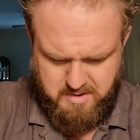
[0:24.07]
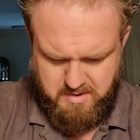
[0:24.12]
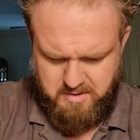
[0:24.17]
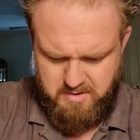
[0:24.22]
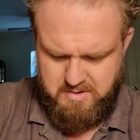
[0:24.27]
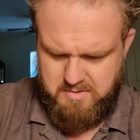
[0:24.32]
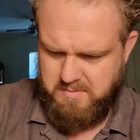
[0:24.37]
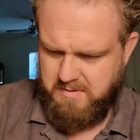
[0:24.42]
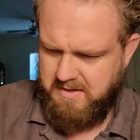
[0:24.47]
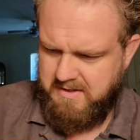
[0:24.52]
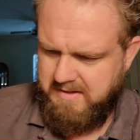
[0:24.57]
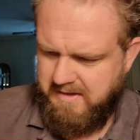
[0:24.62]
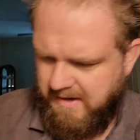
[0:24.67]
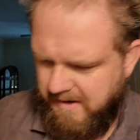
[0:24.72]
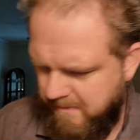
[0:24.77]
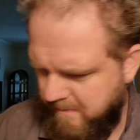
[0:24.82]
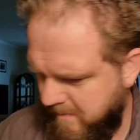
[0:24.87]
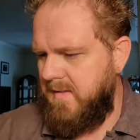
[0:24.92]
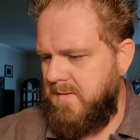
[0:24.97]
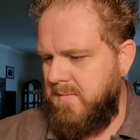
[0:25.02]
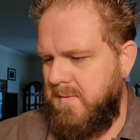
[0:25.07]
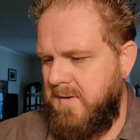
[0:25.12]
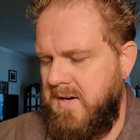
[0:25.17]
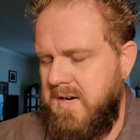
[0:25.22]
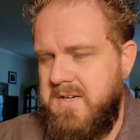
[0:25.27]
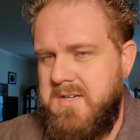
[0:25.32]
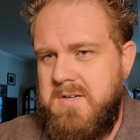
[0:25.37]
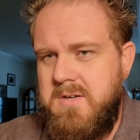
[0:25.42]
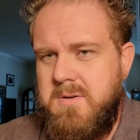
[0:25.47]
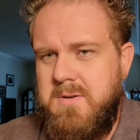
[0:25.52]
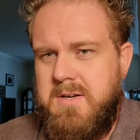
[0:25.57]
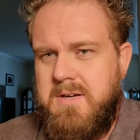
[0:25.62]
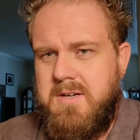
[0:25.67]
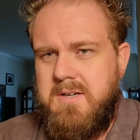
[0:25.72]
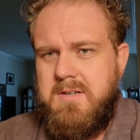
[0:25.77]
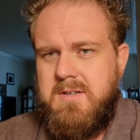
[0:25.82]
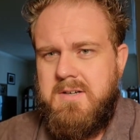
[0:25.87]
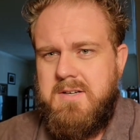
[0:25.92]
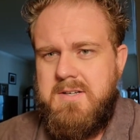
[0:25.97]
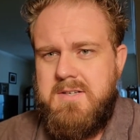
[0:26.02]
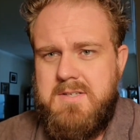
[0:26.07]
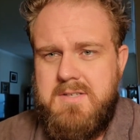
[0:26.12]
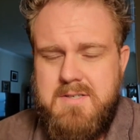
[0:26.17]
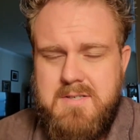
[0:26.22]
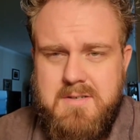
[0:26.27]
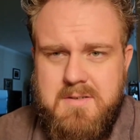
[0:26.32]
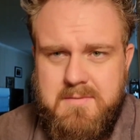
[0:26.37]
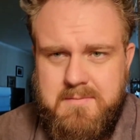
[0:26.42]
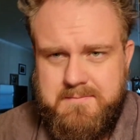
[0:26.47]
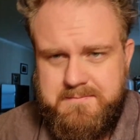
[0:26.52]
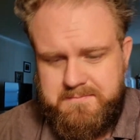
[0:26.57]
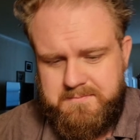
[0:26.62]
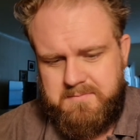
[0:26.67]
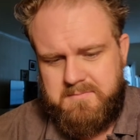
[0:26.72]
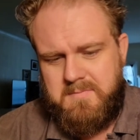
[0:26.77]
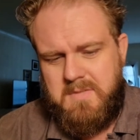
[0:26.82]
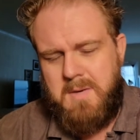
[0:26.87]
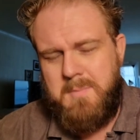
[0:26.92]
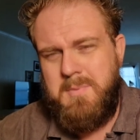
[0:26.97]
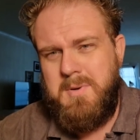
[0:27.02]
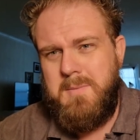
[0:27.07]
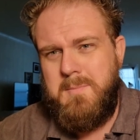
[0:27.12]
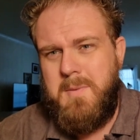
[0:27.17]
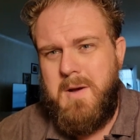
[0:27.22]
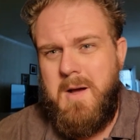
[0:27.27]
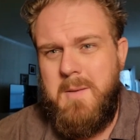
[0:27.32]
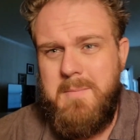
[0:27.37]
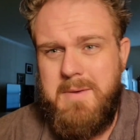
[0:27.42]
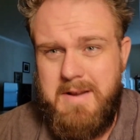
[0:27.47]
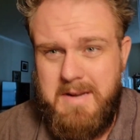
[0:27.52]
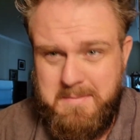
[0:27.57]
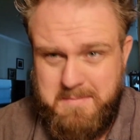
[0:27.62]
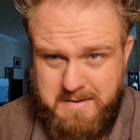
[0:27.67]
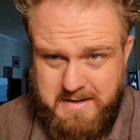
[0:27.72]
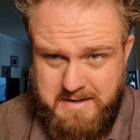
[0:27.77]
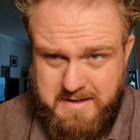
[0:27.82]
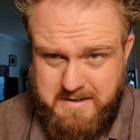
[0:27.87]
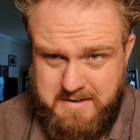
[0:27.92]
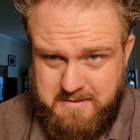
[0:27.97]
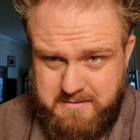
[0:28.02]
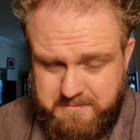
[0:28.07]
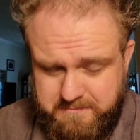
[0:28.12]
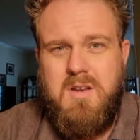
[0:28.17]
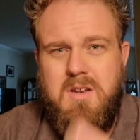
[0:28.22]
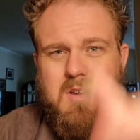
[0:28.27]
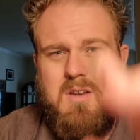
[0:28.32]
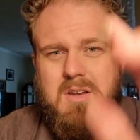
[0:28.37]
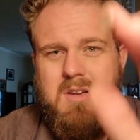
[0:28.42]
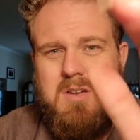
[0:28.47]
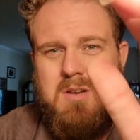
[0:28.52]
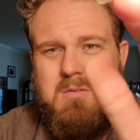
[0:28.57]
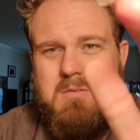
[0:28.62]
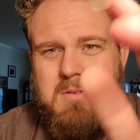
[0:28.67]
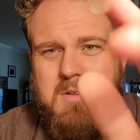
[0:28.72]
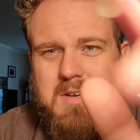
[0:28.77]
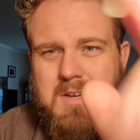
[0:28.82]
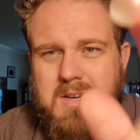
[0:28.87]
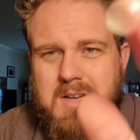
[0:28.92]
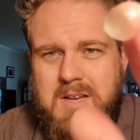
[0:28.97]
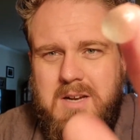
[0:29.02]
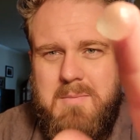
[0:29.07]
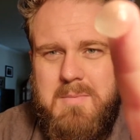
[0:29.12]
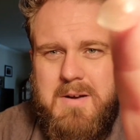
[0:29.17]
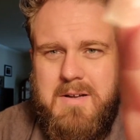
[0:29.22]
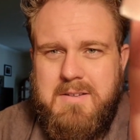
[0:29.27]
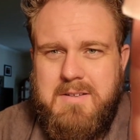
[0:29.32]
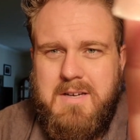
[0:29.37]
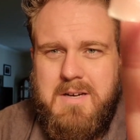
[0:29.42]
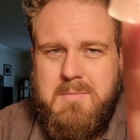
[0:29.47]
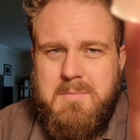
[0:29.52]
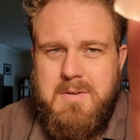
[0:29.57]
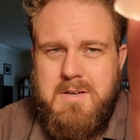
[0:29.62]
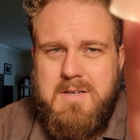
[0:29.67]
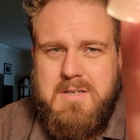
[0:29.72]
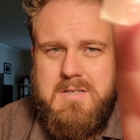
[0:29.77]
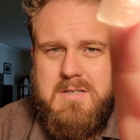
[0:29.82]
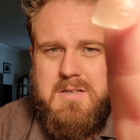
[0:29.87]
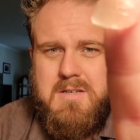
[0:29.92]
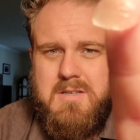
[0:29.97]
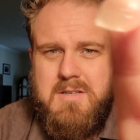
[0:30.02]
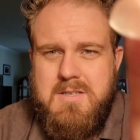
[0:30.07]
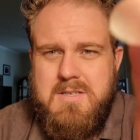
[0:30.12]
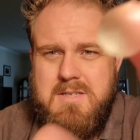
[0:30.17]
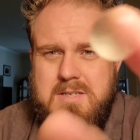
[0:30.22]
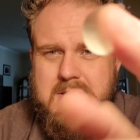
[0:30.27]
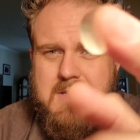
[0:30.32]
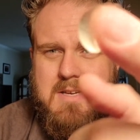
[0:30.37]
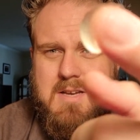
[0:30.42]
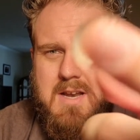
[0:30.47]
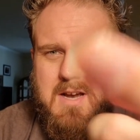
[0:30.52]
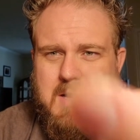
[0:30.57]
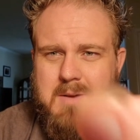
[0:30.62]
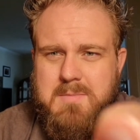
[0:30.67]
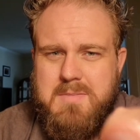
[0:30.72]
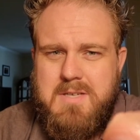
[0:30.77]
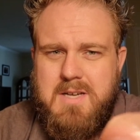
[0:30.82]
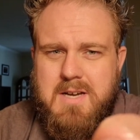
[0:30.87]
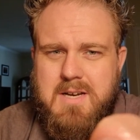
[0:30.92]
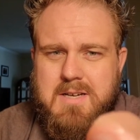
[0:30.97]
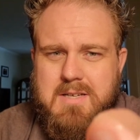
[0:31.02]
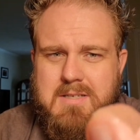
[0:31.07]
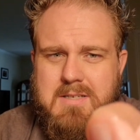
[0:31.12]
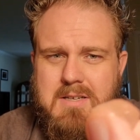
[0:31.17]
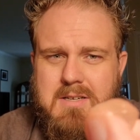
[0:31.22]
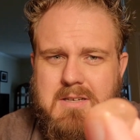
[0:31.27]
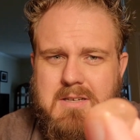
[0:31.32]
You just want it damp. And then what I do here is I put pomade in my hair. You only need about that much. This is a dime size.